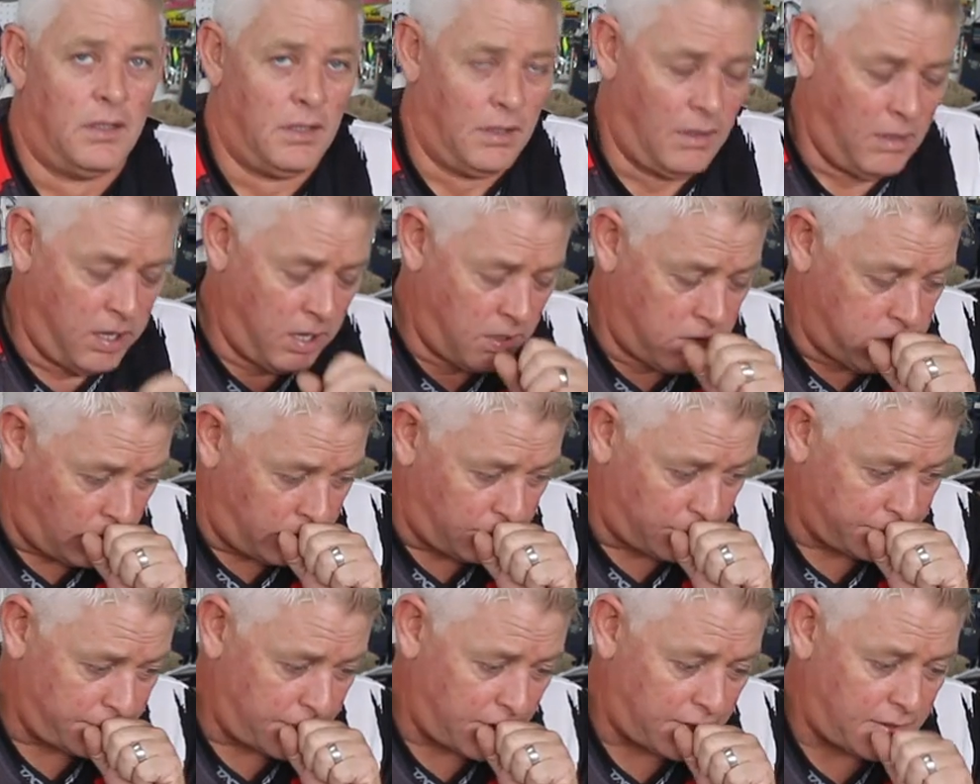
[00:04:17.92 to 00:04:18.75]

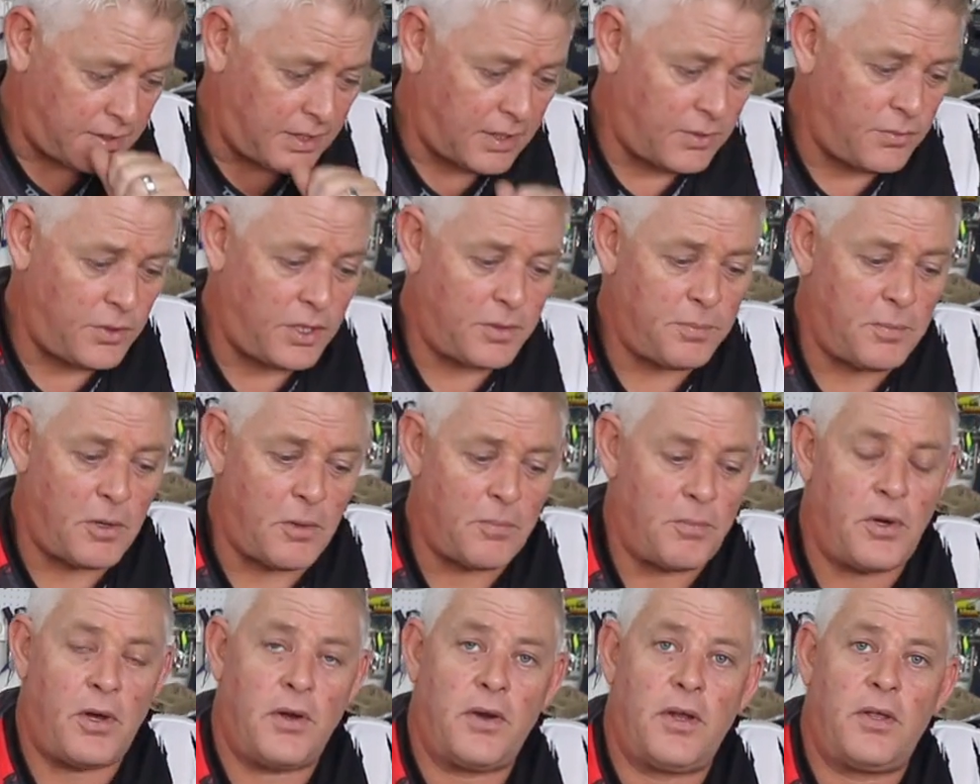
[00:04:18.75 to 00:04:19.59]
the thing with
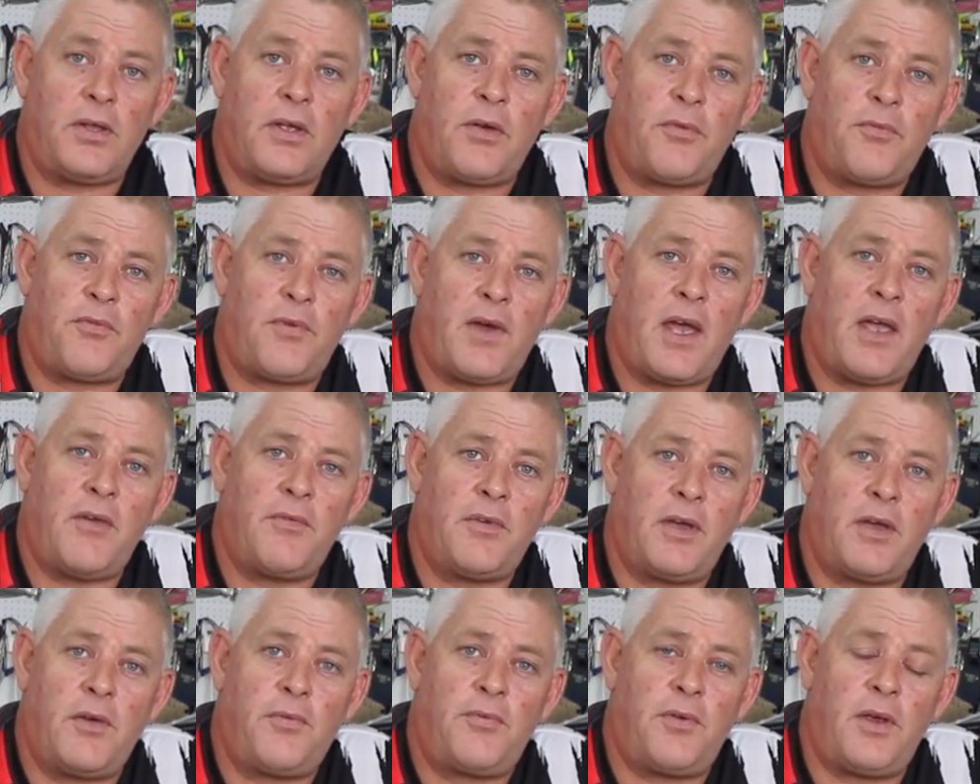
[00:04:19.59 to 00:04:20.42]
Pompano, they
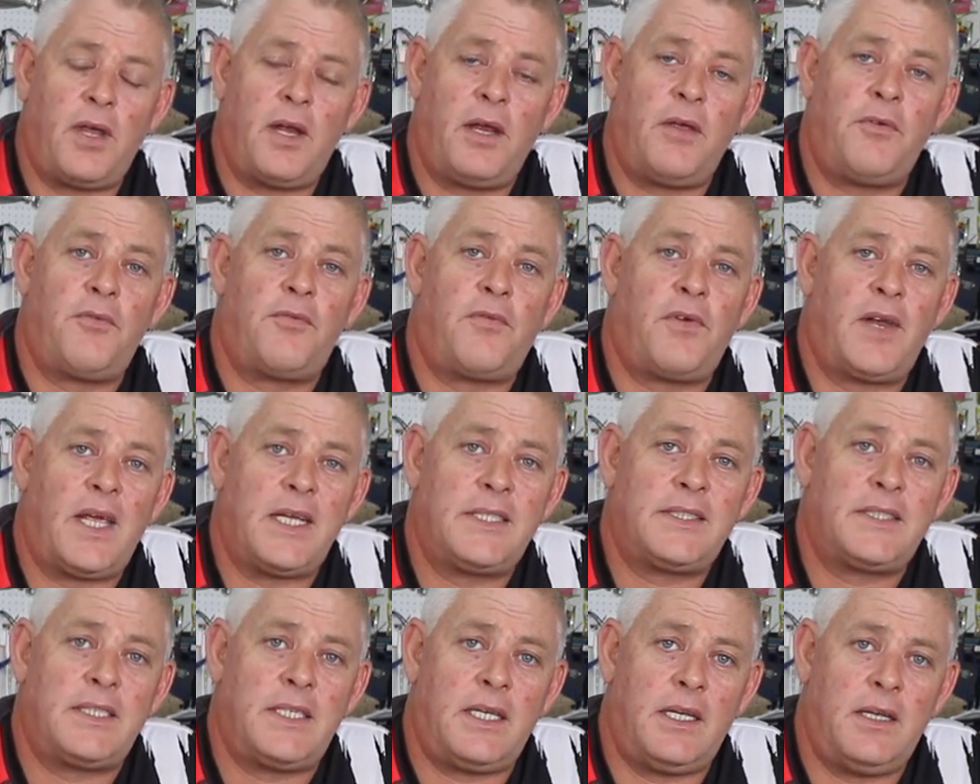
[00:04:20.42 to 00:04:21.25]
favor a fairly
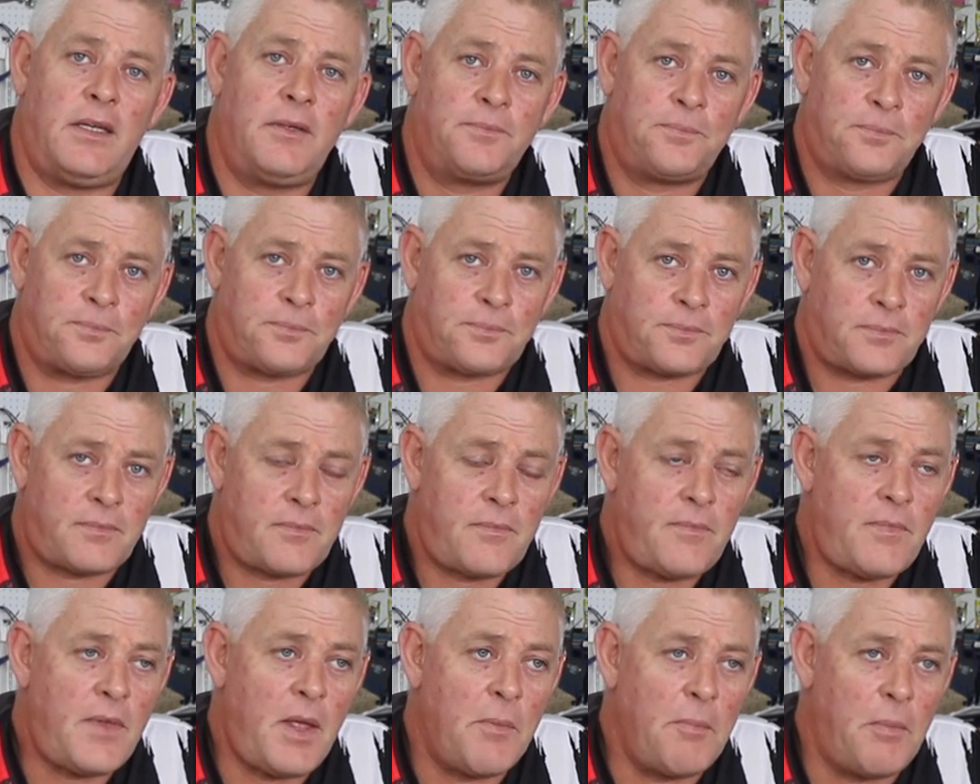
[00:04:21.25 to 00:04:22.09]
flat sea
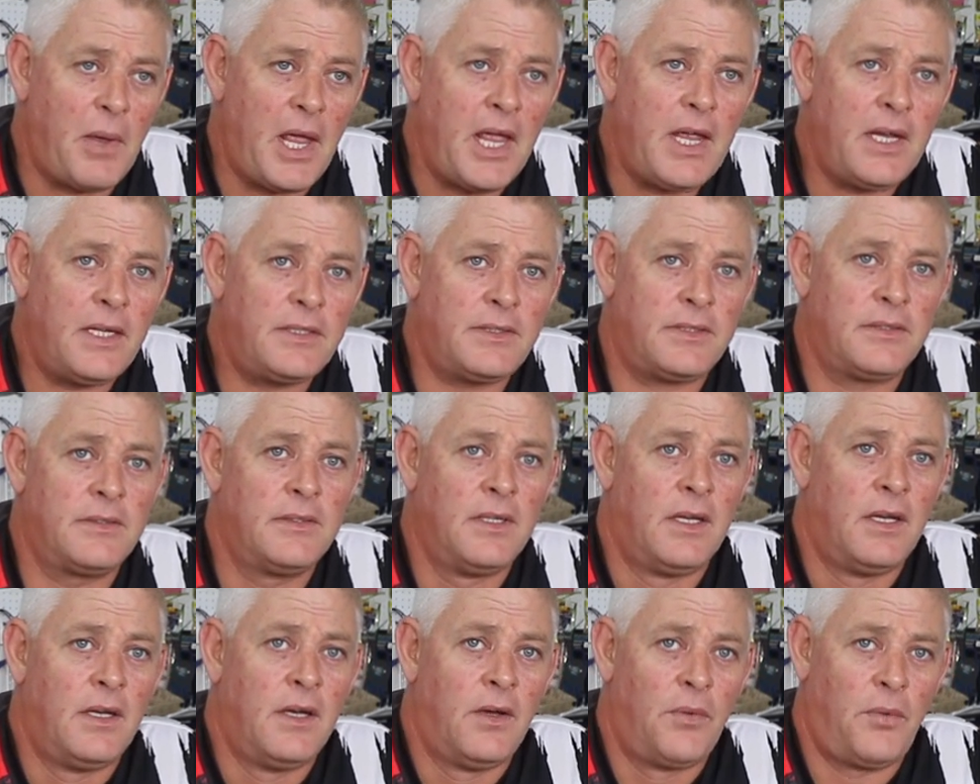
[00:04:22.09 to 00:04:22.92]

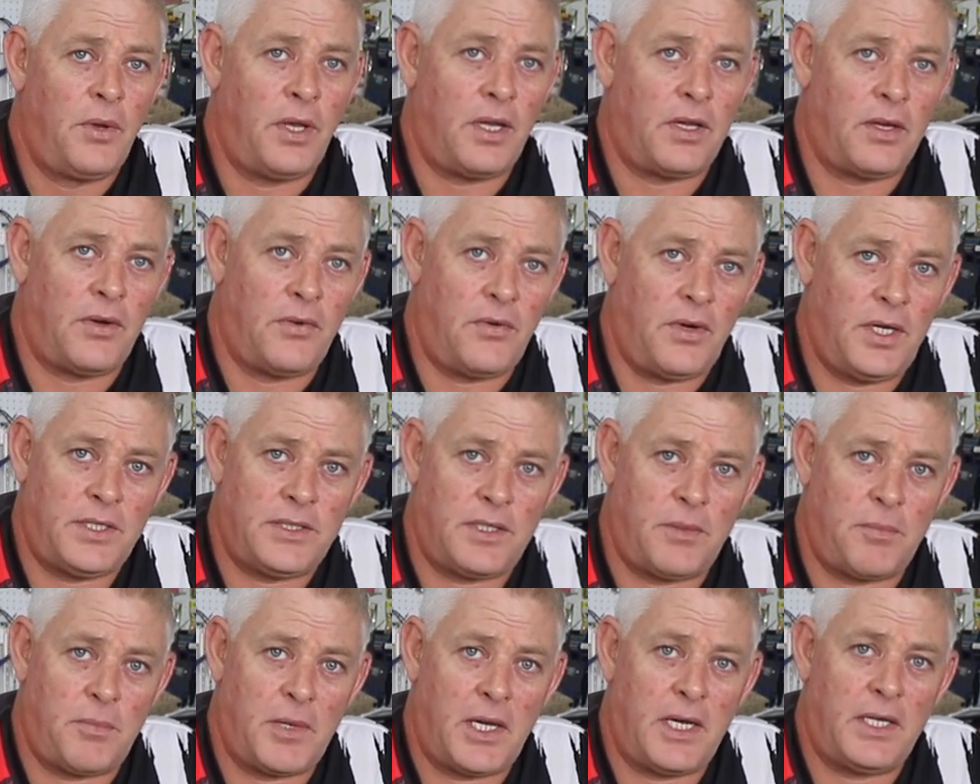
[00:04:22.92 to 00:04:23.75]
banks. We can
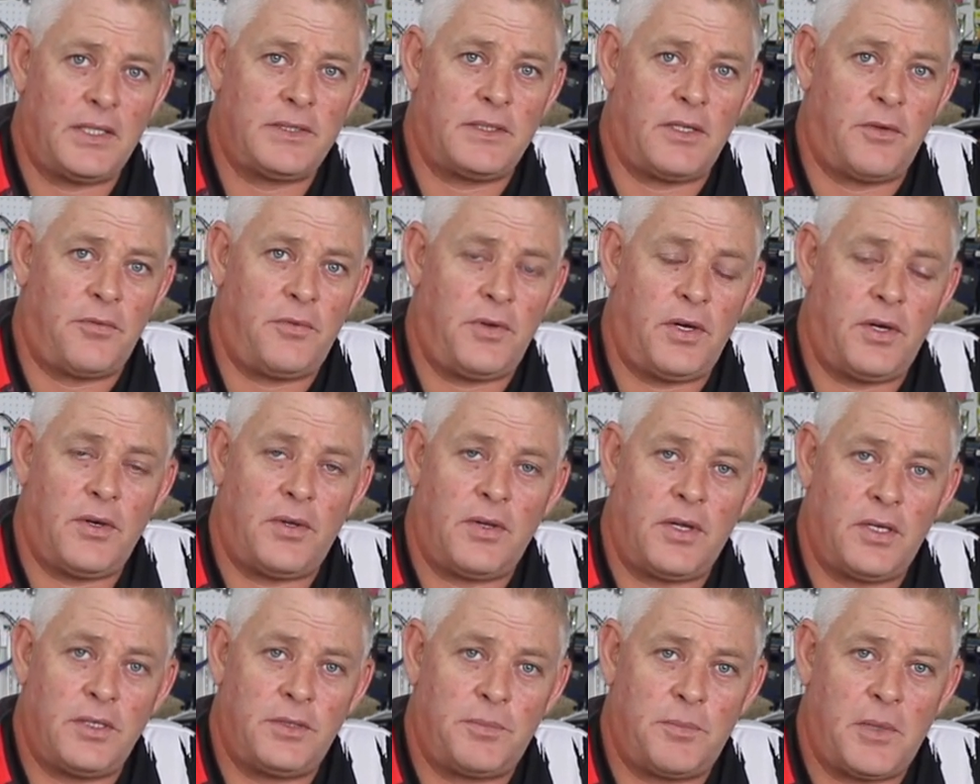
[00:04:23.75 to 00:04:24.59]
reach the banks, they feed
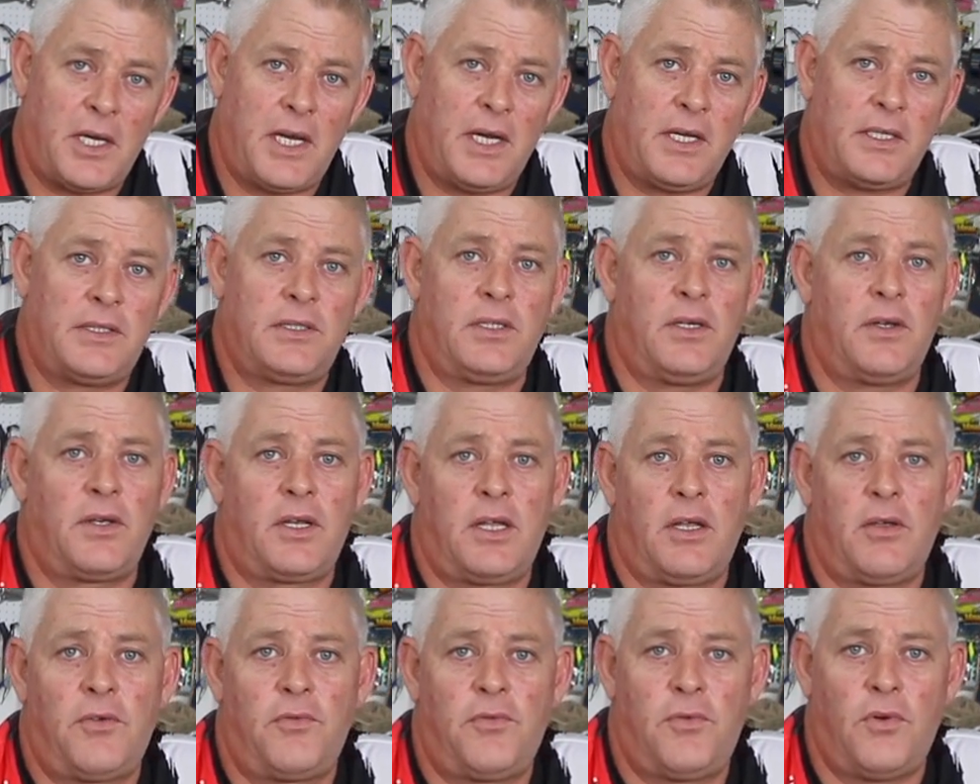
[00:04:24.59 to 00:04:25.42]
on those banks
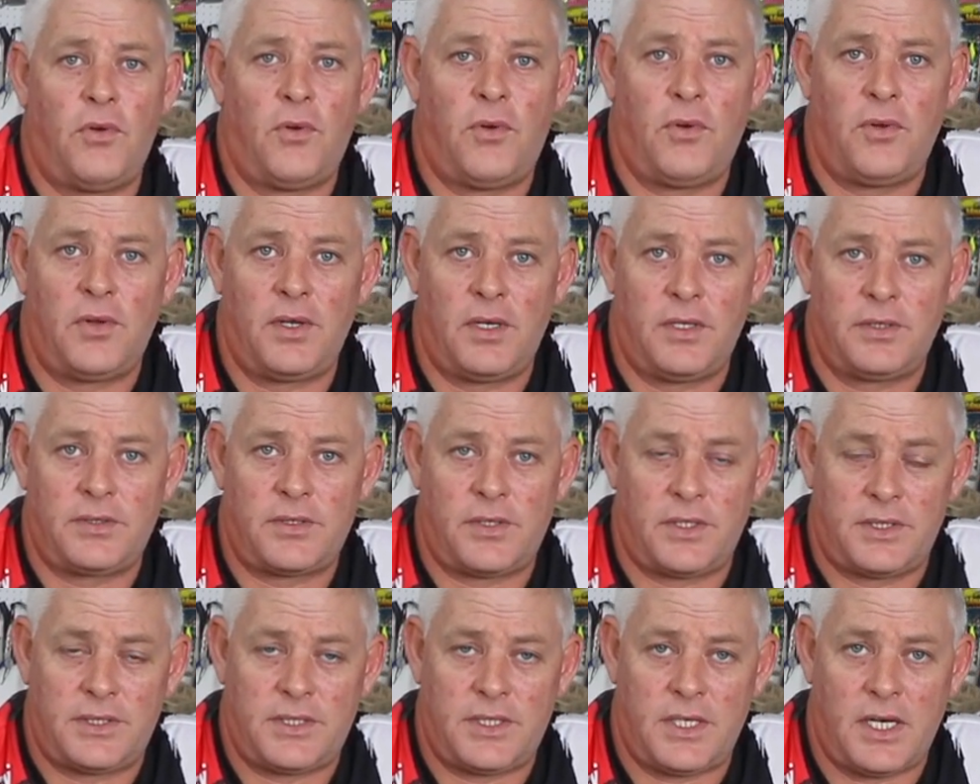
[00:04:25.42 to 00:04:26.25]
looking for all those
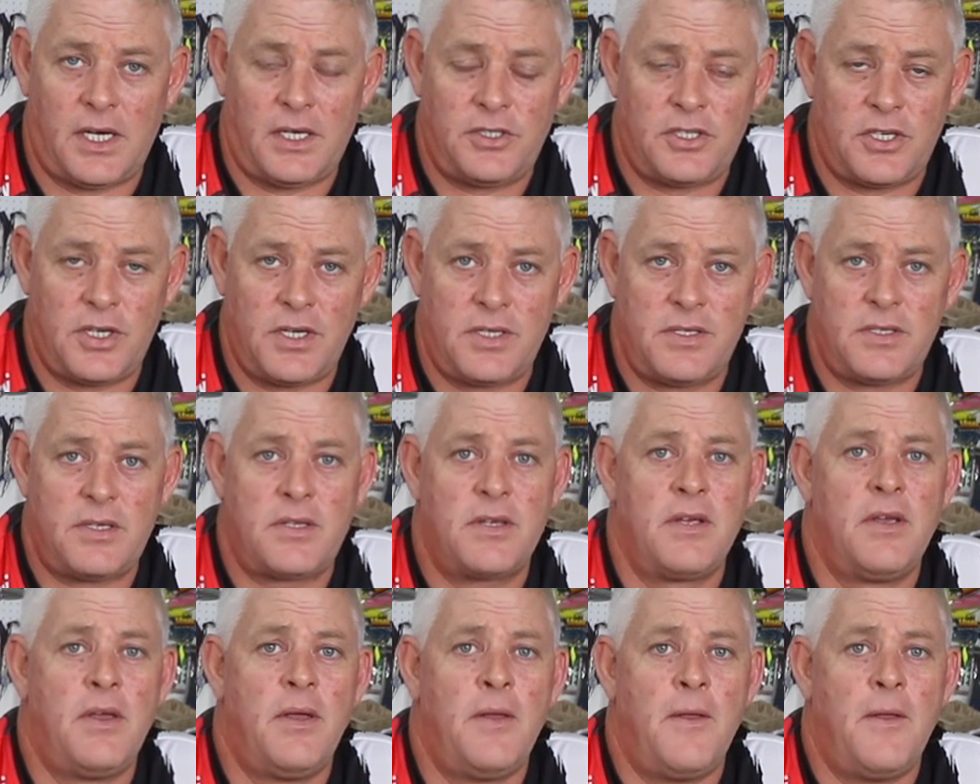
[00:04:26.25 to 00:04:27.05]
crustaceans,